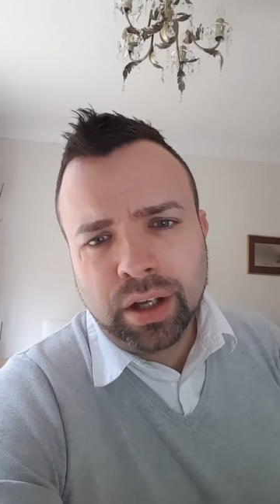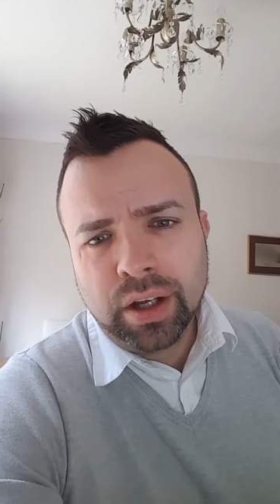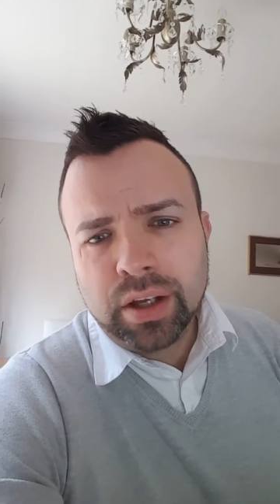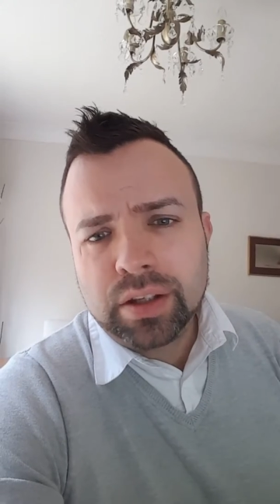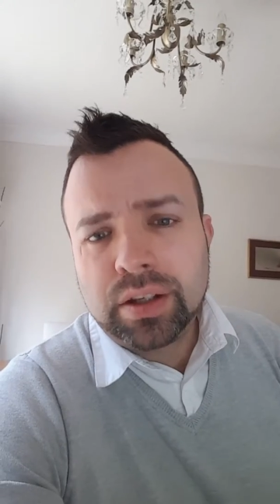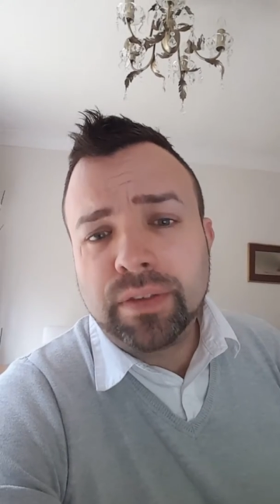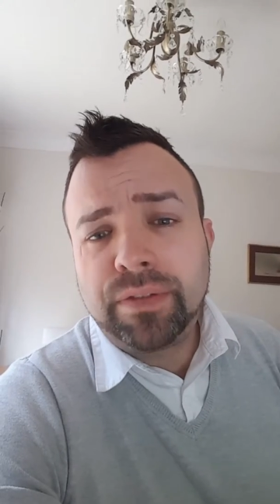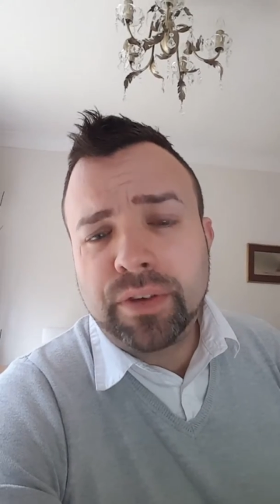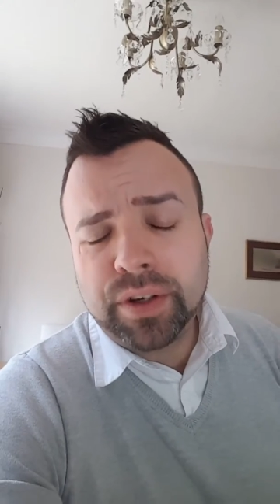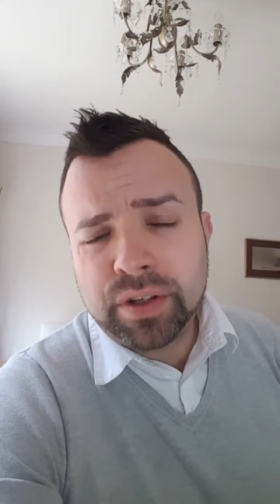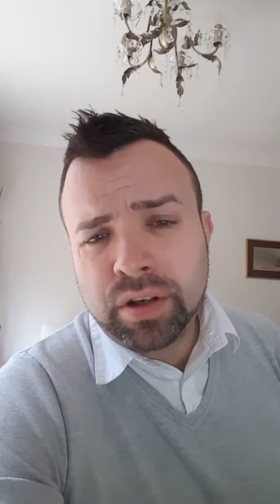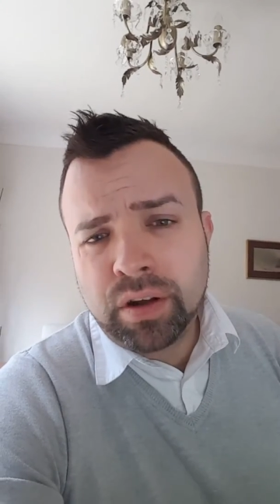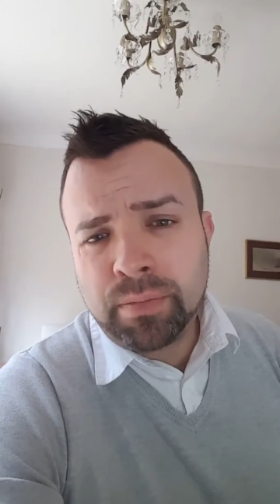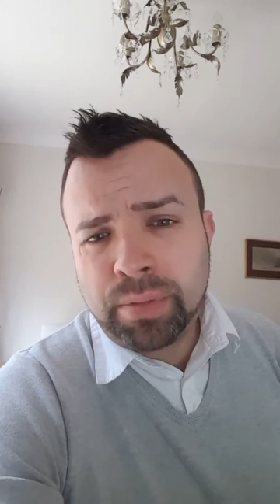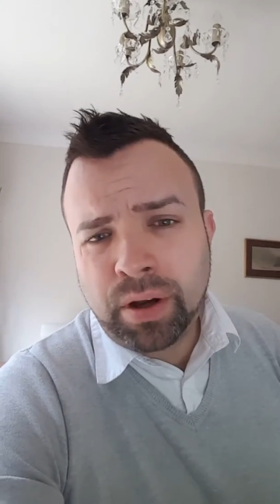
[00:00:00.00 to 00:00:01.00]
So for
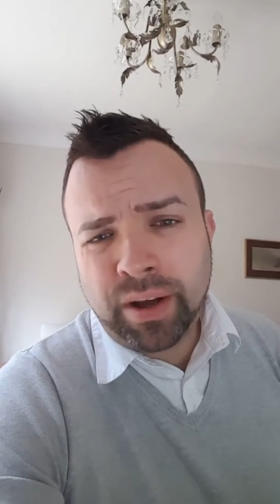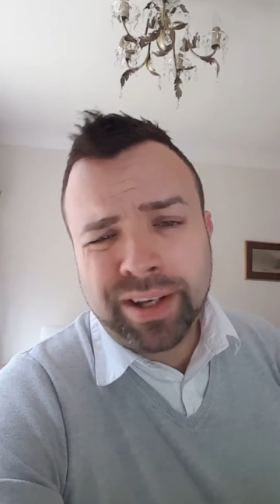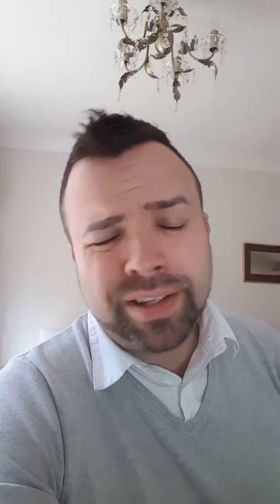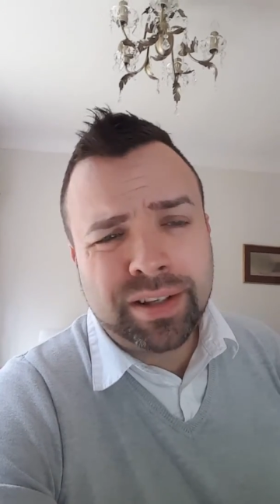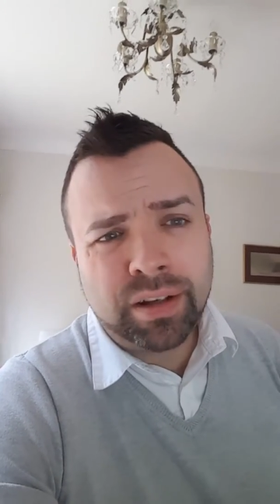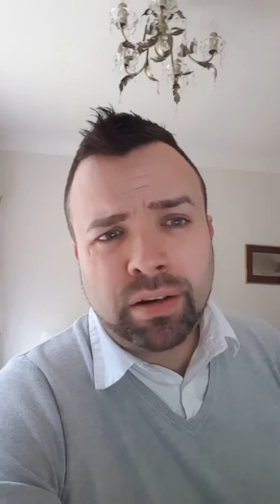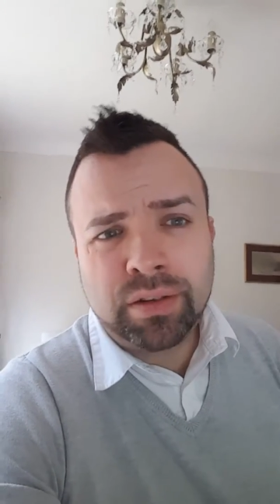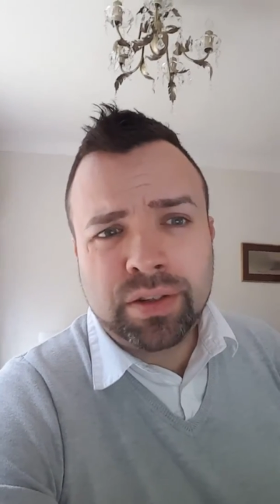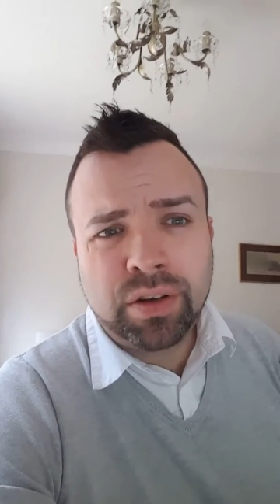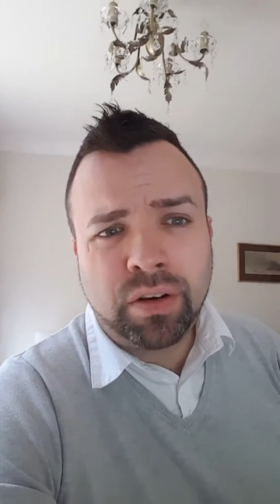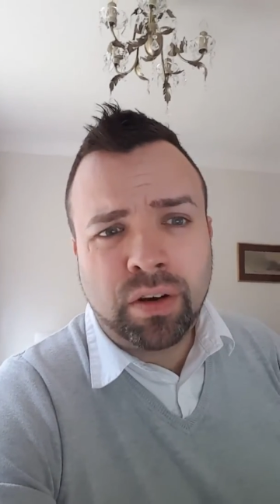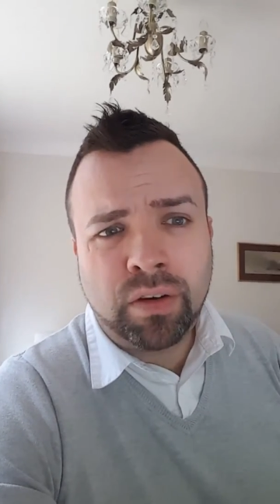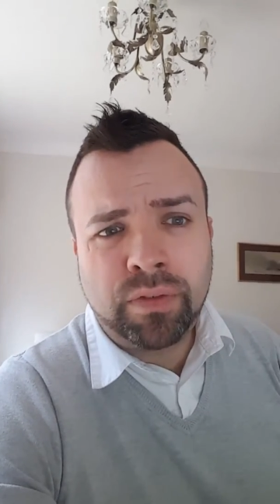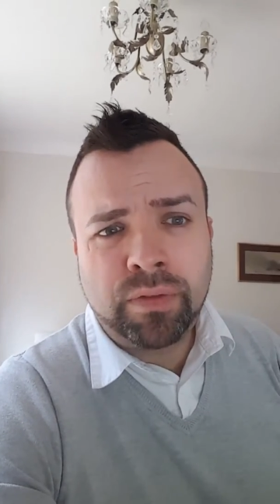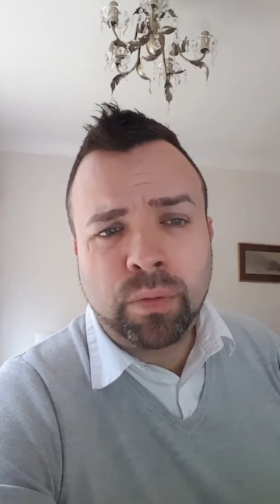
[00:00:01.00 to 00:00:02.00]
example, I start
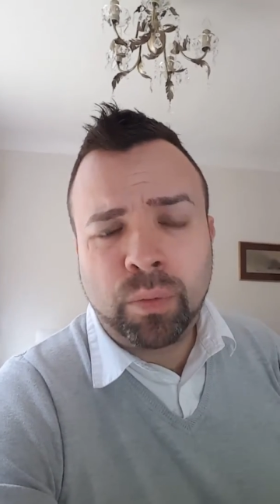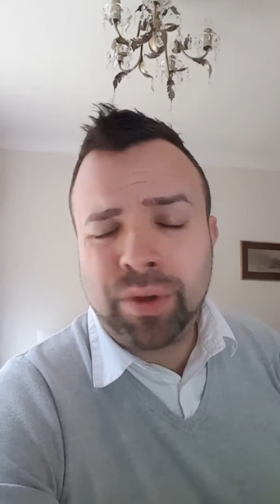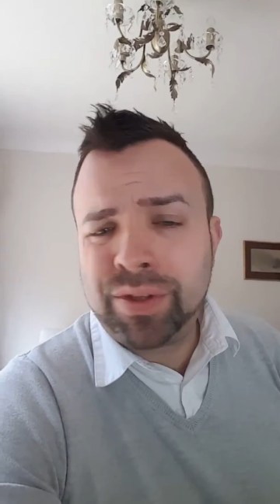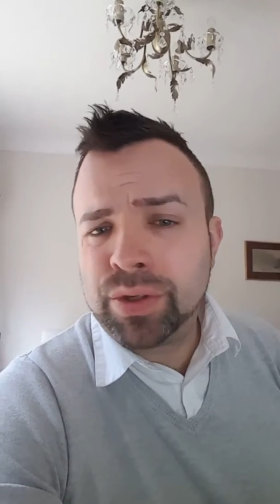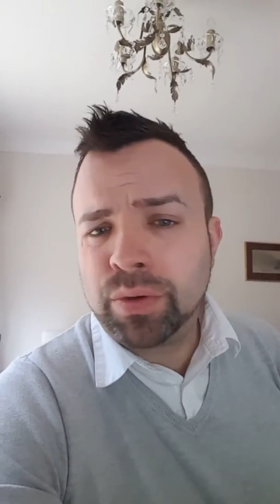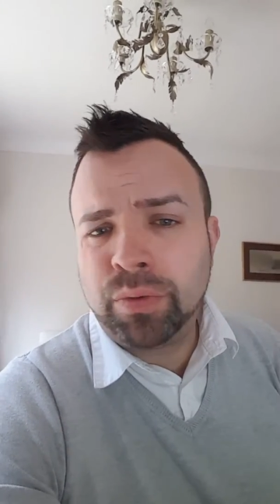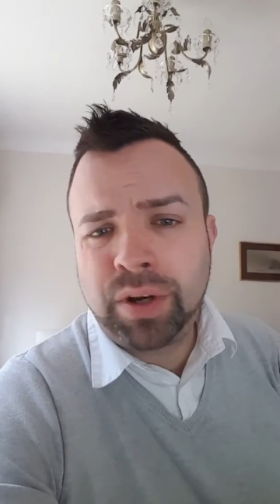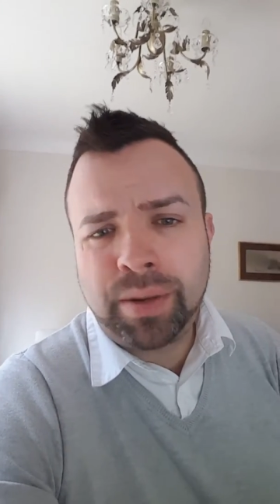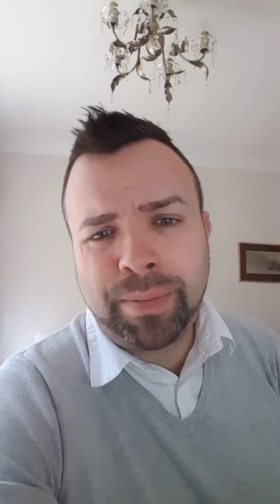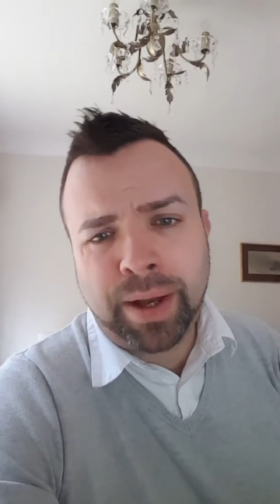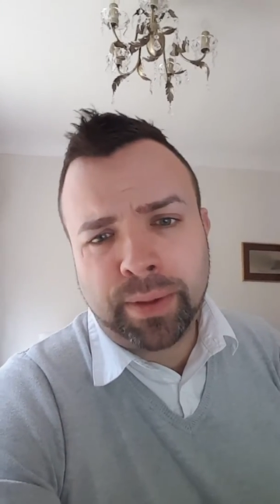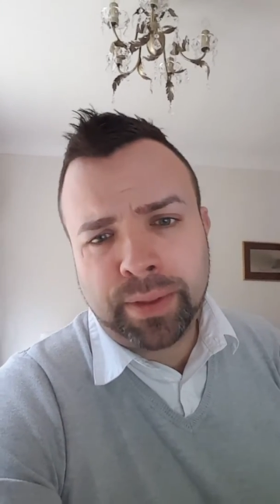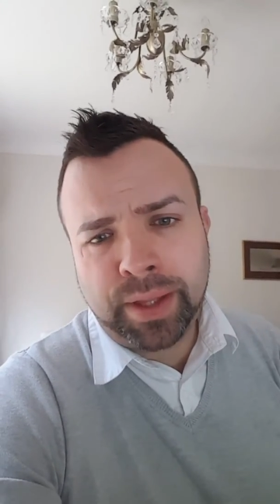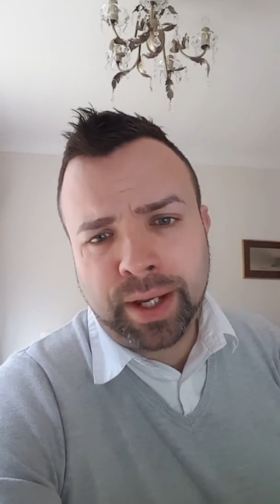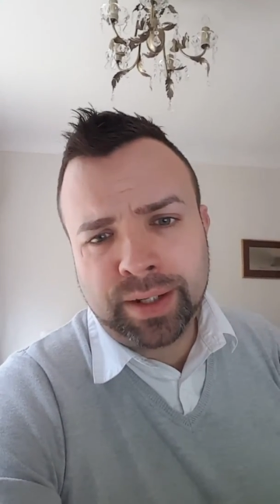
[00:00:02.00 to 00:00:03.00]
off with talking
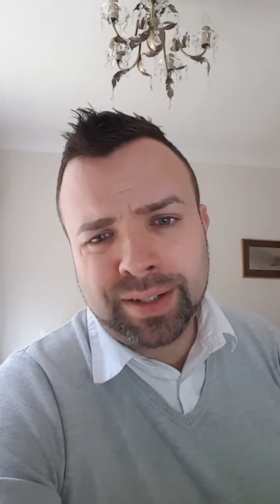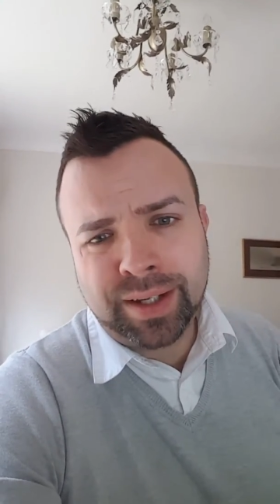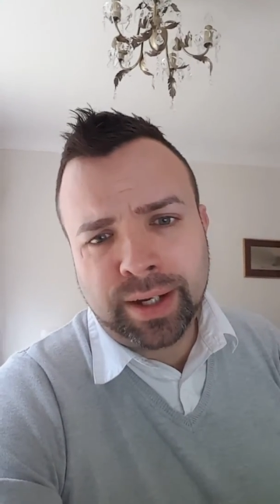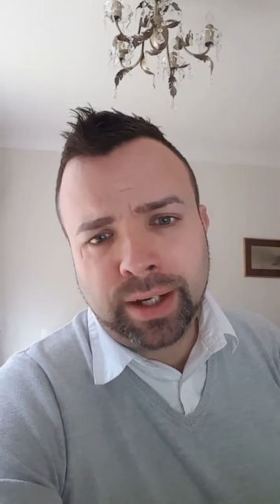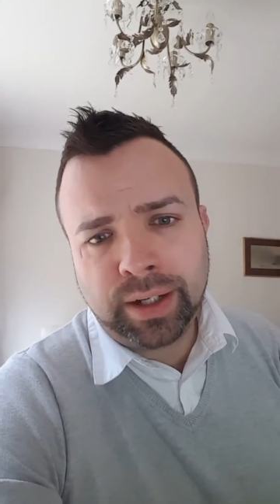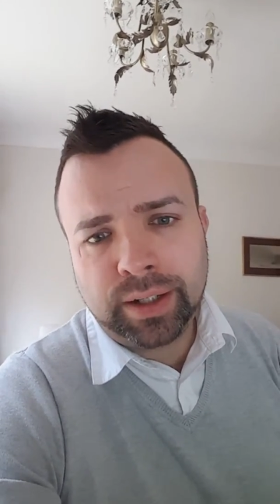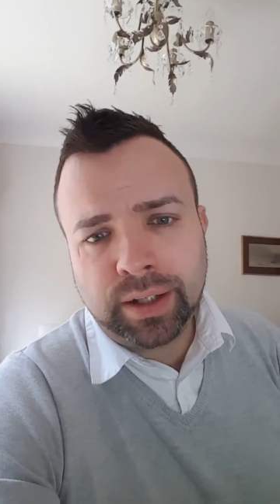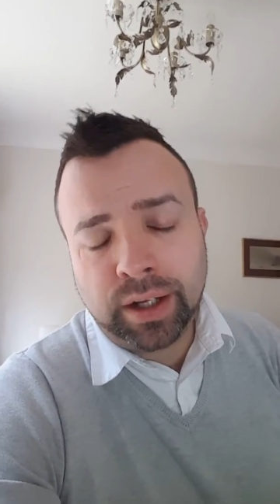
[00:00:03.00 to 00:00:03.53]
about things like